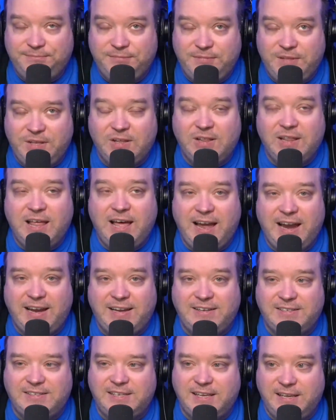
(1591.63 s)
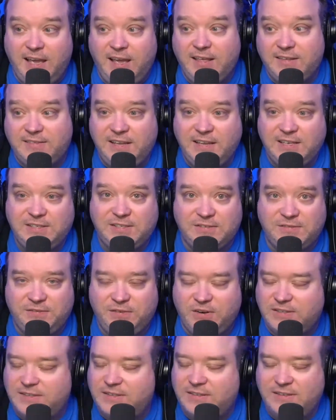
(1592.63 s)
you lie and you say, yeah, station's
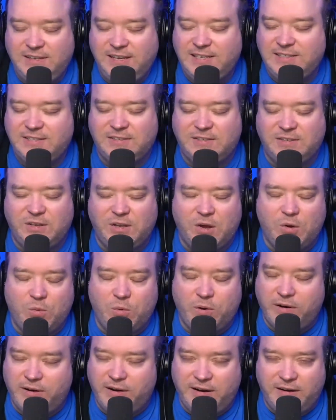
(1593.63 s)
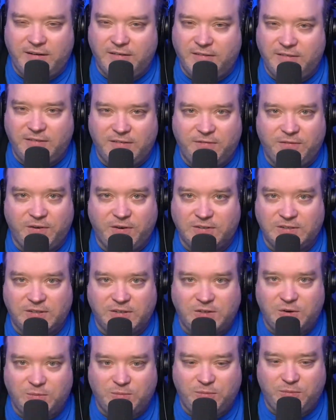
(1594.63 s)
first. Station's nowhere near the first
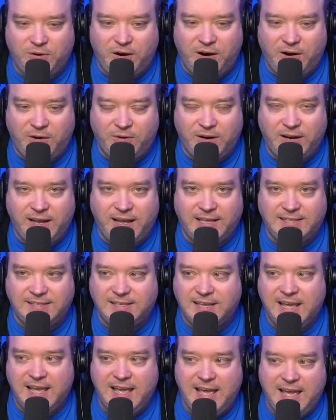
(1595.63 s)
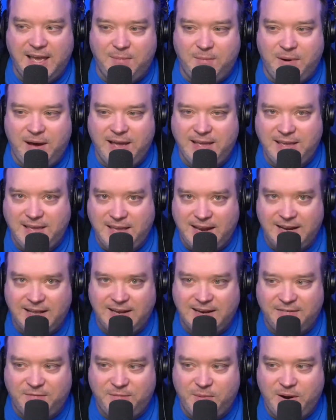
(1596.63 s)
on your priority. It's, am I getting
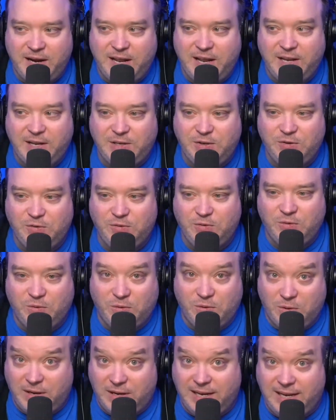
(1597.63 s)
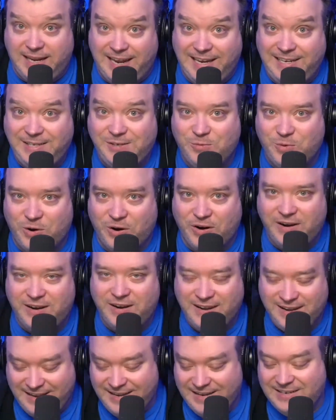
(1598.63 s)
enough money to get to work,
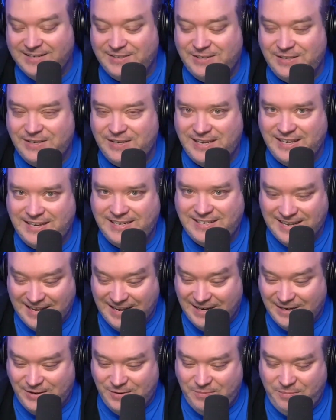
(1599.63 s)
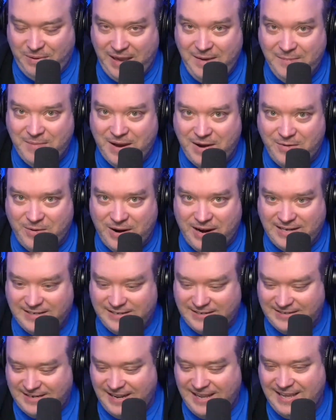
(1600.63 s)
to eat, to pay my rent,
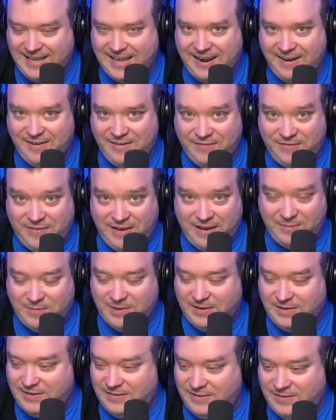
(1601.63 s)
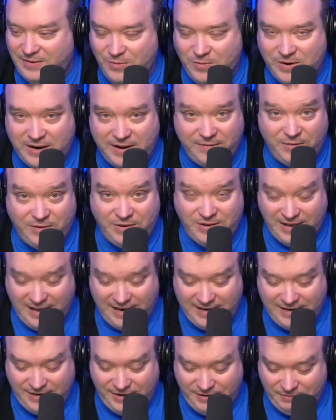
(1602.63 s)
to take care of family, to do whatever you
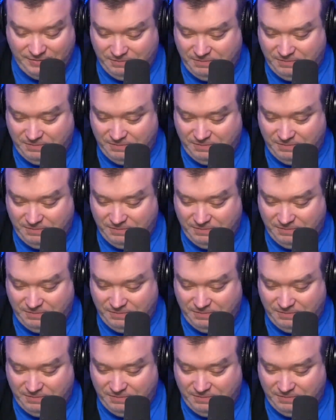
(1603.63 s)
got to do?